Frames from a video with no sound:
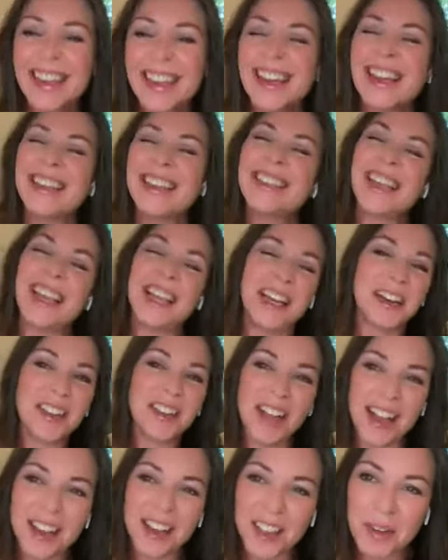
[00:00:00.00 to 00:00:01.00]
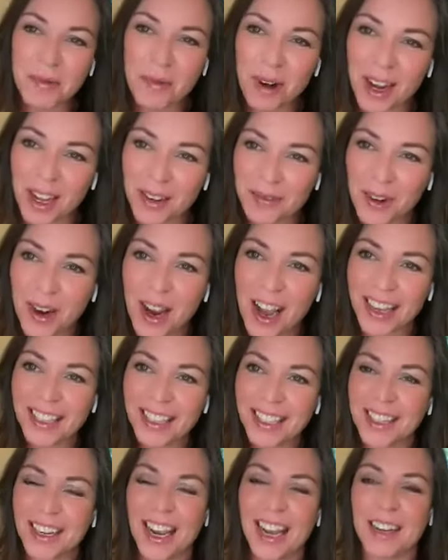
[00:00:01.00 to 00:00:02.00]
It's 8 o'clock in the morning for us.
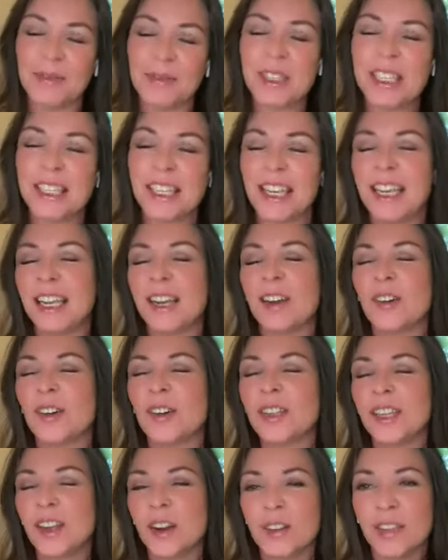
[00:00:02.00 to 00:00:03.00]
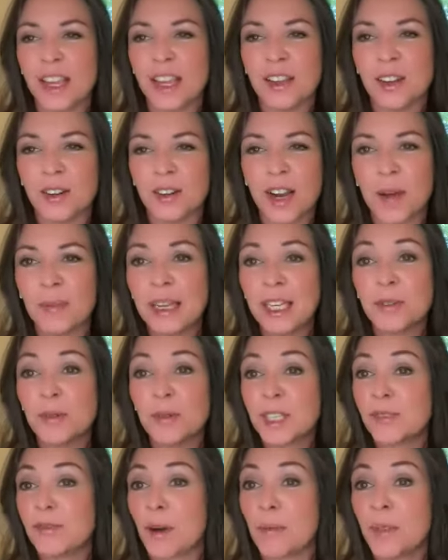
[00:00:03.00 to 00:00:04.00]
I was saying earlier that you're coming
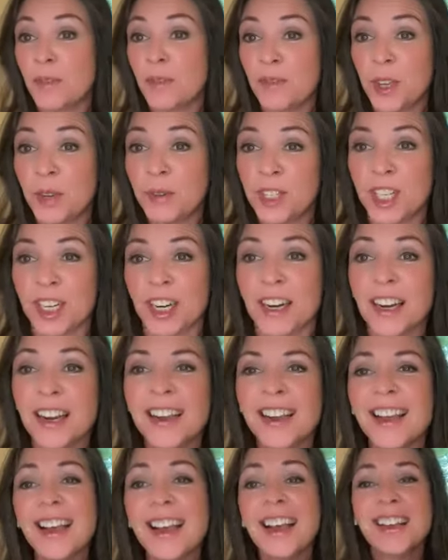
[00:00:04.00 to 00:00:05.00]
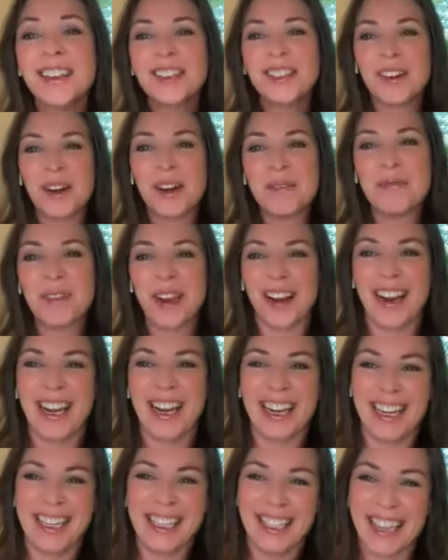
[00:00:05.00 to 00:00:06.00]
to us from the future. So I'm very
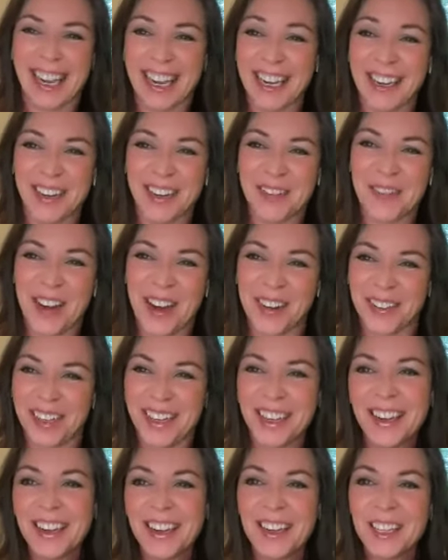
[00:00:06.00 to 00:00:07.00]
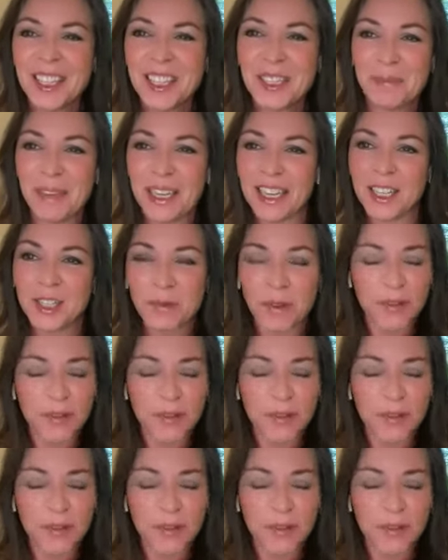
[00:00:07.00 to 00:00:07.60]
excited about speaking to